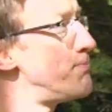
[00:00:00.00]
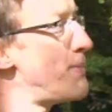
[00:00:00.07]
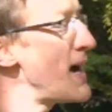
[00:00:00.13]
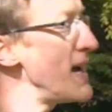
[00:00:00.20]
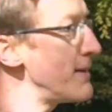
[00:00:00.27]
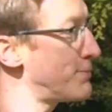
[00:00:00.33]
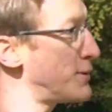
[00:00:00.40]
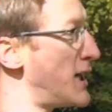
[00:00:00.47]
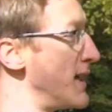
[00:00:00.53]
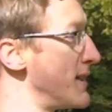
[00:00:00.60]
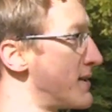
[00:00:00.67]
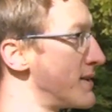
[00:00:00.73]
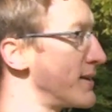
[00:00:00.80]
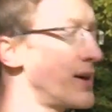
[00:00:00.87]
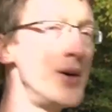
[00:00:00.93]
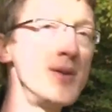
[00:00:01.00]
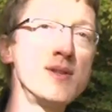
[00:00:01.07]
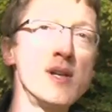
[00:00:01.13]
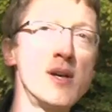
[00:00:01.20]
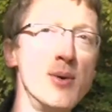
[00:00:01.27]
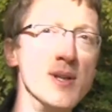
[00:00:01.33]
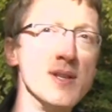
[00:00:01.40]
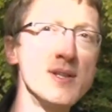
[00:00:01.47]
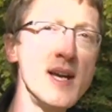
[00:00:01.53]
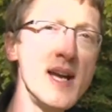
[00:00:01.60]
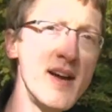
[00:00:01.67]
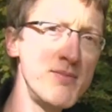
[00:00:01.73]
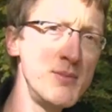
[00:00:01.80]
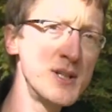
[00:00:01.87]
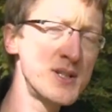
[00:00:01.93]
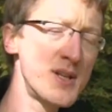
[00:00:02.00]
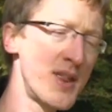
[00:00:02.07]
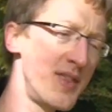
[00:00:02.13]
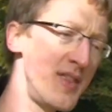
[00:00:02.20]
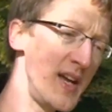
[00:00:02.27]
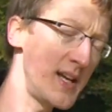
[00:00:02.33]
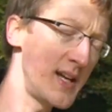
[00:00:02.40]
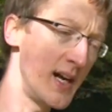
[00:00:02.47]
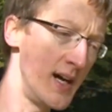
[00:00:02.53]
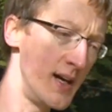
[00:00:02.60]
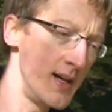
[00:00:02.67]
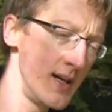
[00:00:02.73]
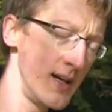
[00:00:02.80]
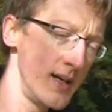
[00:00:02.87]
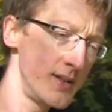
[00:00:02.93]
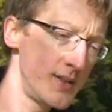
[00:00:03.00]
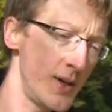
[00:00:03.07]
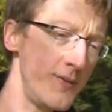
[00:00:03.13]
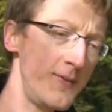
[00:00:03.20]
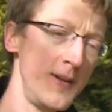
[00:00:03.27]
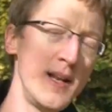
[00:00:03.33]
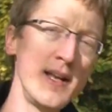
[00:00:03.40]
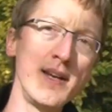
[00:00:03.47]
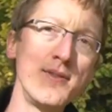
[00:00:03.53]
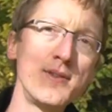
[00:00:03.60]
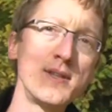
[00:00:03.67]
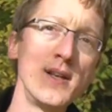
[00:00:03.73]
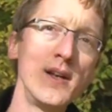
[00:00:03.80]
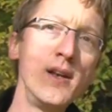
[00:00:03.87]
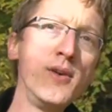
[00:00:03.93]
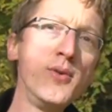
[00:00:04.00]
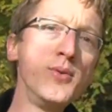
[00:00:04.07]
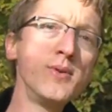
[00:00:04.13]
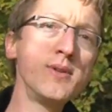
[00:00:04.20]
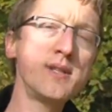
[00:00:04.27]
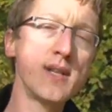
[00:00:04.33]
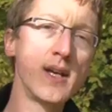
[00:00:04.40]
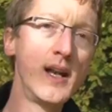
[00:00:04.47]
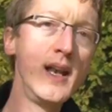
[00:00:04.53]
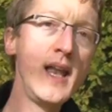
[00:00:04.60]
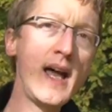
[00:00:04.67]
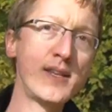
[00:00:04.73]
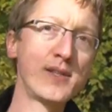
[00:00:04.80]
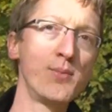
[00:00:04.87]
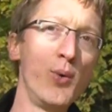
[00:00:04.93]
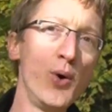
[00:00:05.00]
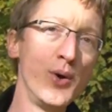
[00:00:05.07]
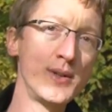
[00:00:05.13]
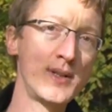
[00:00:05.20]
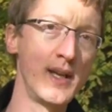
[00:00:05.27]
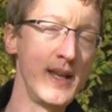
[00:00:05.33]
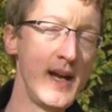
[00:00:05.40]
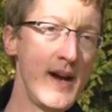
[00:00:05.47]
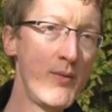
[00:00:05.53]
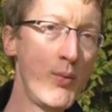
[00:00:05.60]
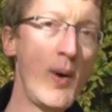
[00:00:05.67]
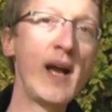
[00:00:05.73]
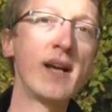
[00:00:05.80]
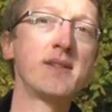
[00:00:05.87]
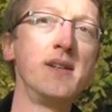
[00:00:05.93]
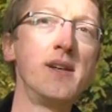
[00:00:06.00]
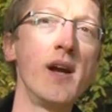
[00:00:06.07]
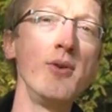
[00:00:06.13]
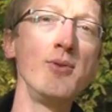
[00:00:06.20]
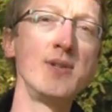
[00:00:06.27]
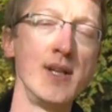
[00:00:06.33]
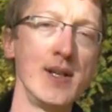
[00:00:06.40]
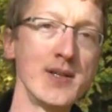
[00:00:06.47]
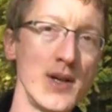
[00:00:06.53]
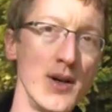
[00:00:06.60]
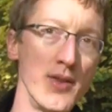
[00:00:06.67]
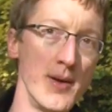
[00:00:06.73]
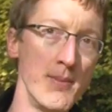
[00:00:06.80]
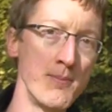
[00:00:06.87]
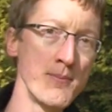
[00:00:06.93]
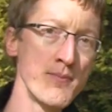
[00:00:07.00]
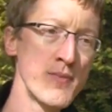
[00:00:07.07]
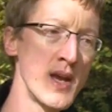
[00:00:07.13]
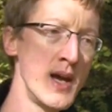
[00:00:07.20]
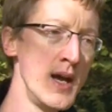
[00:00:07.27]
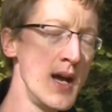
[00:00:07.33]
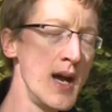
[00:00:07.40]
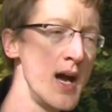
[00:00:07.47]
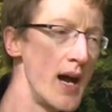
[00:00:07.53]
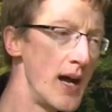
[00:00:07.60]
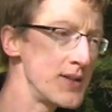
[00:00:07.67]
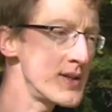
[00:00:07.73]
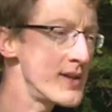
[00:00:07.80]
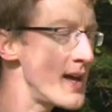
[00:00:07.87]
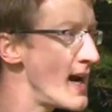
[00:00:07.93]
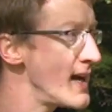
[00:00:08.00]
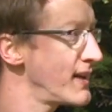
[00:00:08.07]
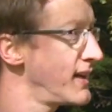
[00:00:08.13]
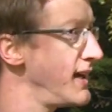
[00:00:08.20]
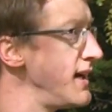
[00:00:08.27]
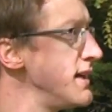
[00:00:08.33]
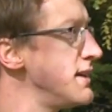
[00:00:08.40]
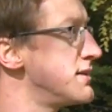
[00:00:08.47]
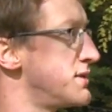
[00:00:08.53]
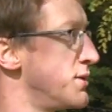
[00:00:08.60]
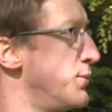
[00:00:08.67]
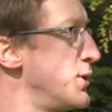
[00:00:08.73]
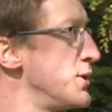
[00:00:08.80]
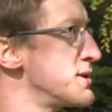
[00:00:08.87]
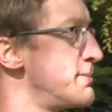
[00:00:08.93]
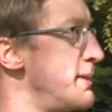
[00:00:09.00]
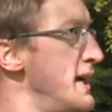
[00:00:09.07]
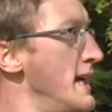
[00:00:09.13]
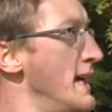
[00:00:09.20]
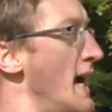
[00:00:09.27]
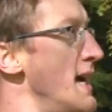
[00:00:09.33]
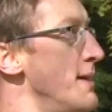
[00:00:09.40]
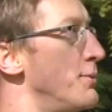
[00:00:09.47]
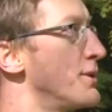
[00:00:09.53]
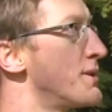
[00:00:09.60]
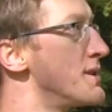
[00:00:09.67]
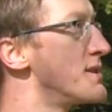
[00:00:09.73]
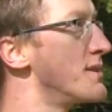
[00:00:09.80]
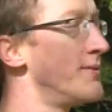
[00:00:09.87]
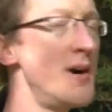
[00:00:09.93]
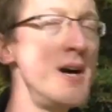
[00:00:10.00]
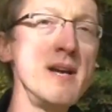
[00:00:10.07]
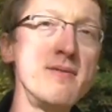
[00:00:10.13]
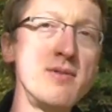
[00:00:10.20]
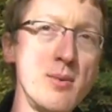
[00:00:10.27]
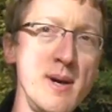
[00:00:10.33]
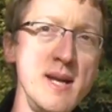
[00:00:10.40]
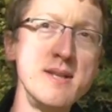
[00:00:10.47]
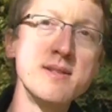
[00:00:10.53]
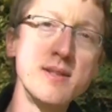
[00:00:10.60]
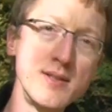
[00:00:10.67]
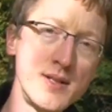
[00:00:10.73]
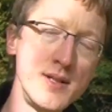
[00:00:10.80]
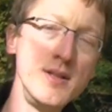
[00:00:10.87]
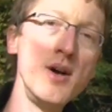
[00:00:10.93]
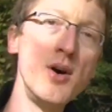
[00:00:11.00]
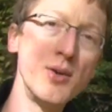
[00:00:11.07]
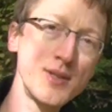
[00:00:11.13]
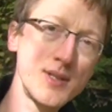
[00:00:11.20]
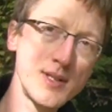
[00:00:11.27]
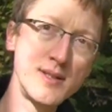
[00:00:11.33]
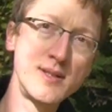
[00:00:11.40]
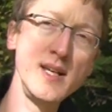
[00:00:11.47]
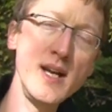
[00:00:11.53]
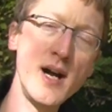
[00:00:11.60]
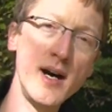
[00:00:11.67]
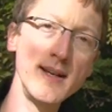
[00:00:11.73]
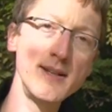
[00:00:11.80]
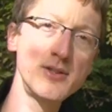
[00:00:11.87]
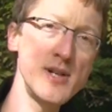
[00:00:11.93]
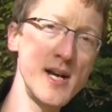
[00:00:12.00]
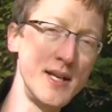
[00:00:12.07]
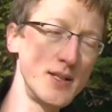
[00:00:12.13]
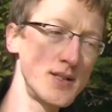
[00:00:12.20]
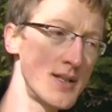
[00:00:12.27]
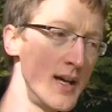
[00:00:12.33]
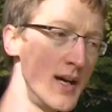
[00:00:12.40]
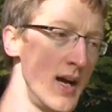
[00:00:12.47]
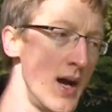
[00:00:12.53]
pay a price as a consequence. They have much thicker, tougher leaves that lose less water. They have waxy coatings on them. And so they're geared towards being able to survive the winds and to not dehydrate.